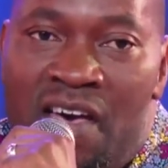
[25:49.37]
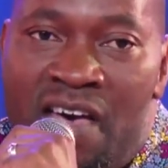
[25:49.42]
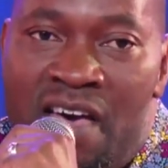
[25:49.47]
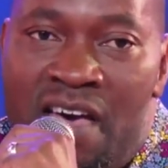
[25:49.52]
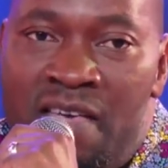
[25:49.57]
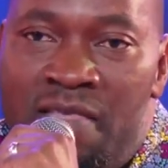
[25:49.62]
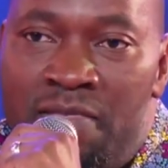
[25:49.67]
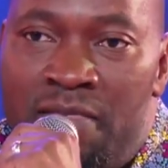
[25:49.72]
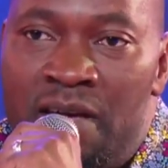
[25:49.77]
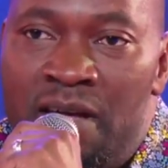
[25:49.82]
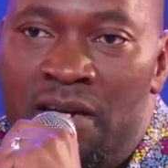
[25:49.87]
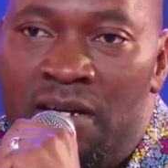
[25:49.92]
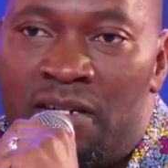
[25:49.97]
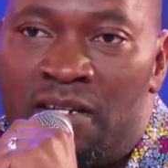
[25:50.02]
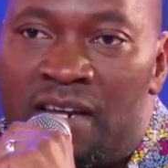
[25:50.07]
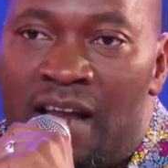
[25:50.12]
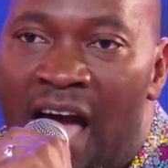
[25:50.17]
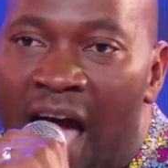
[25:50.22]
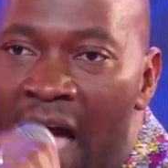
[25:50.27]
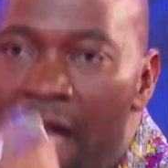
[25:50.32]
And
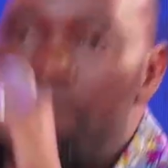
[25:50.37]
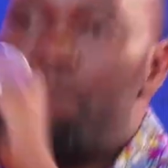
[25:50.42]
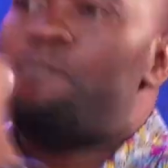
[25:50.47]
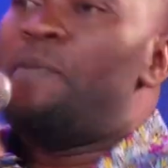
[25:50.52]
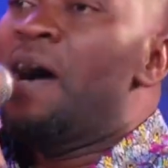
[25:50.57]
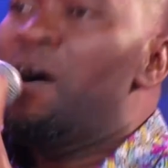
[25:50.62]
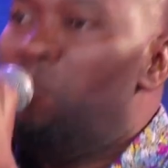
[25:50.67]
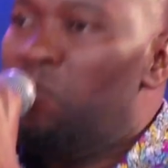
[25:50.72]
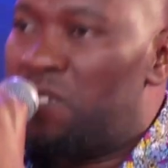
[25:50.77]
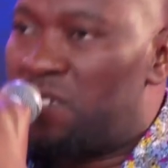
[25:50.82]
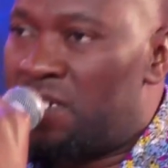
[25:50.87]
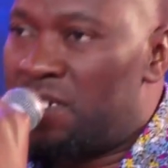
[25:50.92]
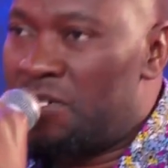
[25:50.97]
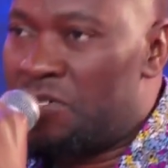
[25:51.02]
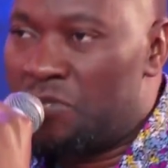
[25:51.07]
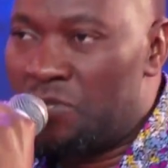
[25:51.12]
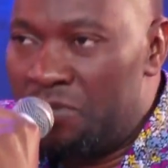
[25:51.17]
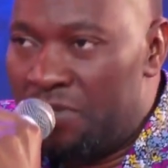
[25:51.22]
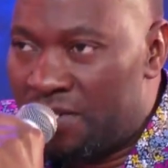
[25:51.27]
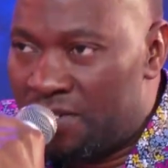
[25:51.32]
then I bounced
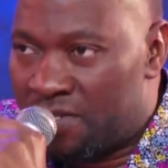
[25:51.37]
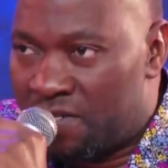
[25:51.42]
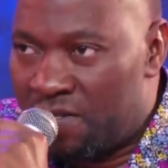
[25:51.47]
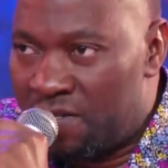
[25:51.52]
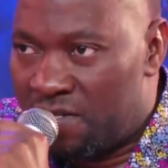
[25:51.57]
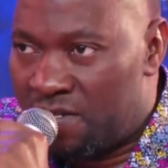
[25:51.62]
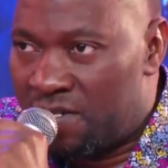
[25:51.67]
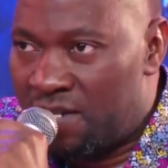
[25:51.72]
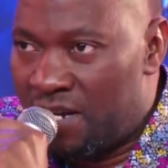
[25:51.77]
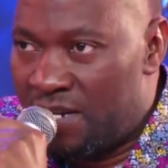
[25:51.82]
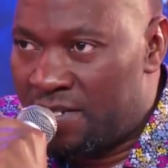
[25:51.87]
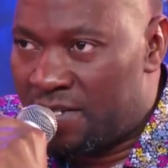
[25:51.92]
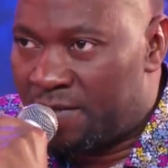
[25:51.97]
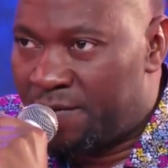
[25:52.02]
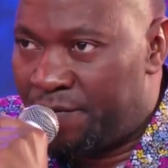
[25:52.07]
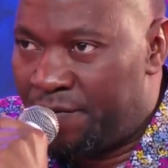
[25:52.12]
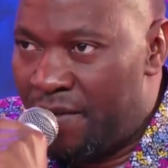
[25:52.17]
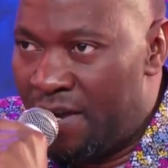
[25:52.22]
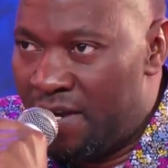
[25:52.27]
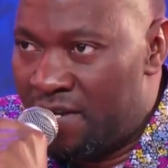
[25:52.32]
into the sister's
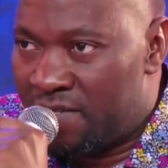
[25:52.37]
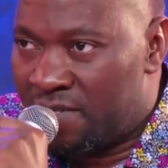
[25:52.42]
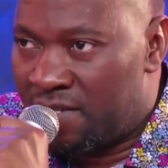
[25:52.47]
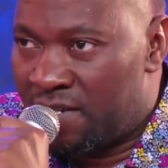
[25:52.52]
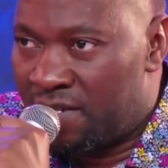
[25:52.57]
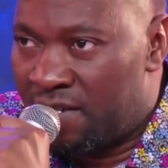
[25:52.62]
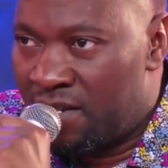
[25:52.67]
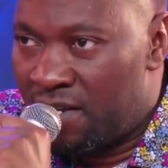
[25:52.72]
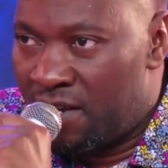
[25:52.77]
face.